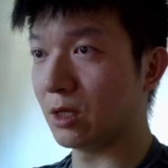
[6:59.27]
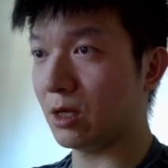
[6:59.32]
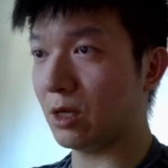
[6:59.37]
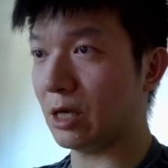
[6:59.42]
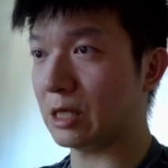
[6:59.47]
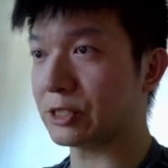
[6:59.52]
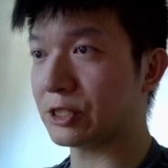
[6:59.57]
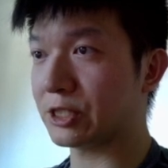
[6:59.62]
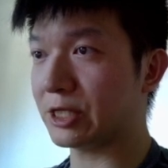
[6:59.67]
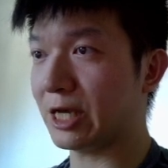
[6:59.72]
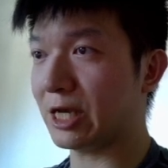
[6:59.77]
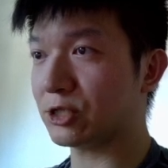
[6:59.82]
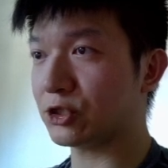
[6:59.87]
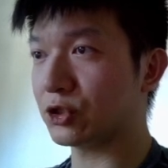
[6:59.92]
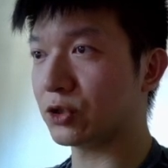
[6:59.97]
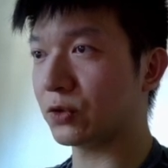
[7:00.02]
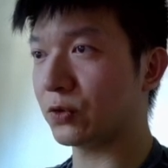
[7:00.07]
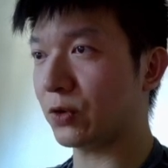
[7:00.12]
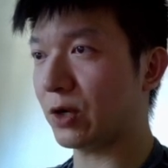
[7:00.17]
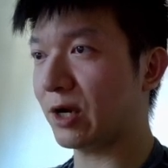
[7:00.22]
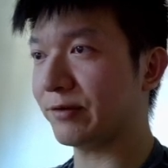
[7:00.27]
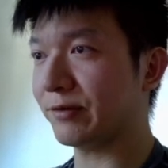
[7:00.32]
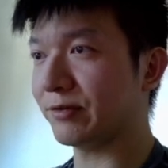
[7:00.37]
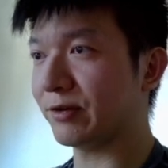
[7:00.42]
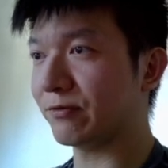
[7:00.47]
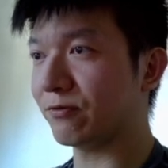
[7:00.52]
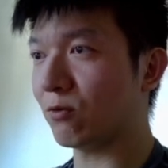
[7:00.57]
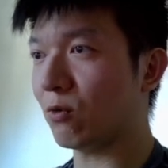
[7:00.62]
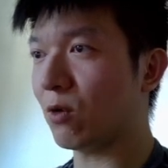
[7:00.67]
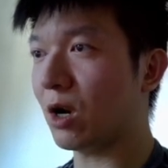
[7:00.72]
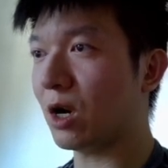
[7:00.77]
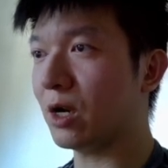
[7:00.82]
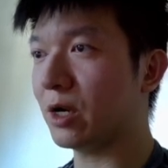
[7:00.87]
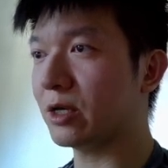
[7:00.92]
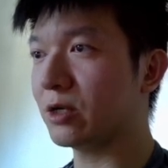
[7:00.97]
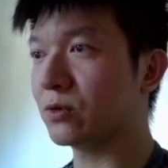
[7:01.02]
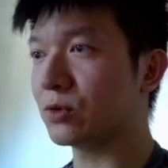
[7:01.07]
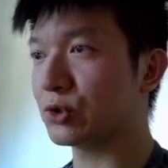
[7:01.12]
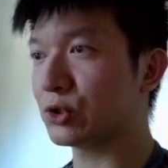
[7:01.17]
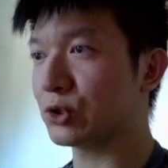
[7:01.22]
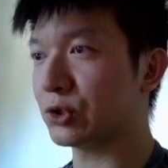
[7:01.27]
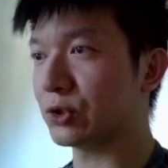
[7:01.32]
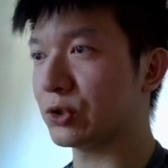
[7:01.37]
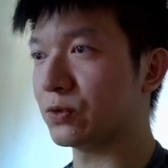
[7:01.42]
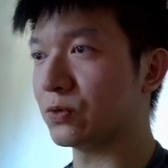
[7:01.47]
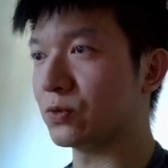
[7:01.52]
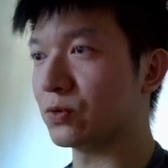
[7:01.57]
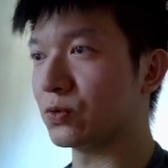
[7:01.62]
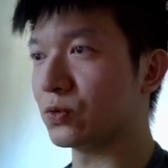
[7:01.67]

And sketch the graph of y equals to